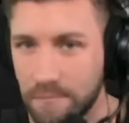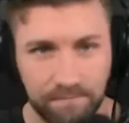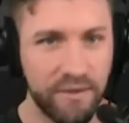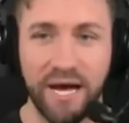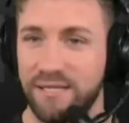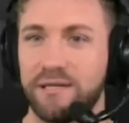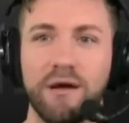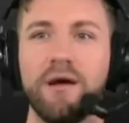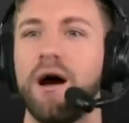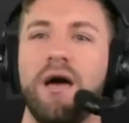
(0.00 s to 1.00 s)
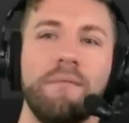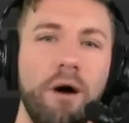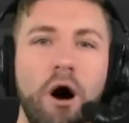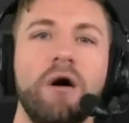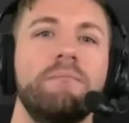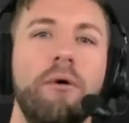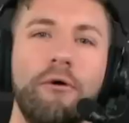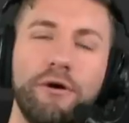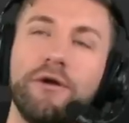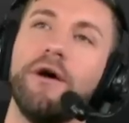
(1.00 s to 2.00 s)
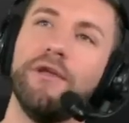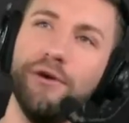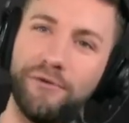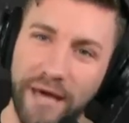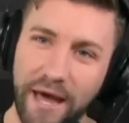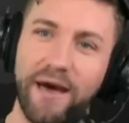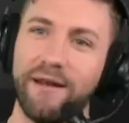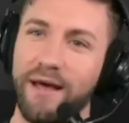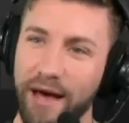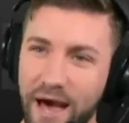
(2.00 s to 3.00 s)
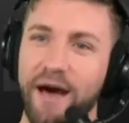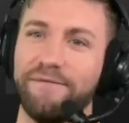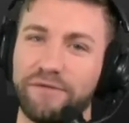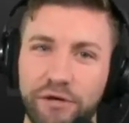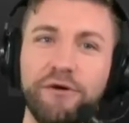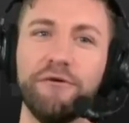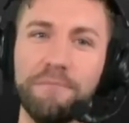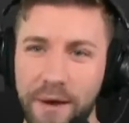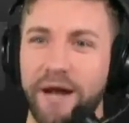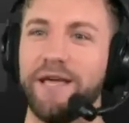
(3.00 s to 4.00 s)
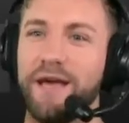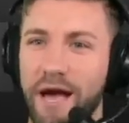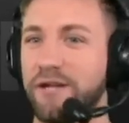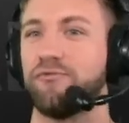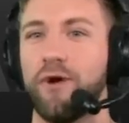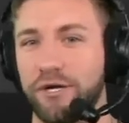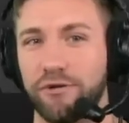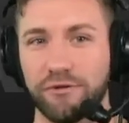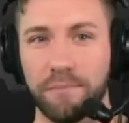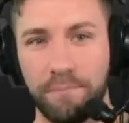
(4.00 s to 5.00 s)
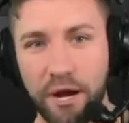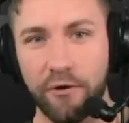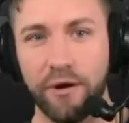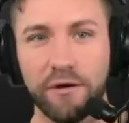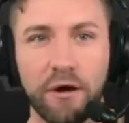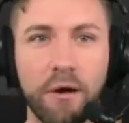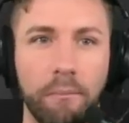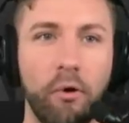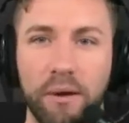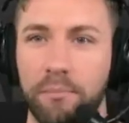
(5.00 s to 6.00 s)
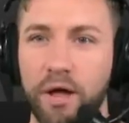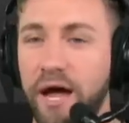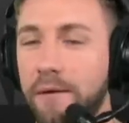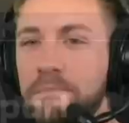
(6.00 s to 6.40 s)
yes, I am on board. You can't have too many edge rushers, period, point blank.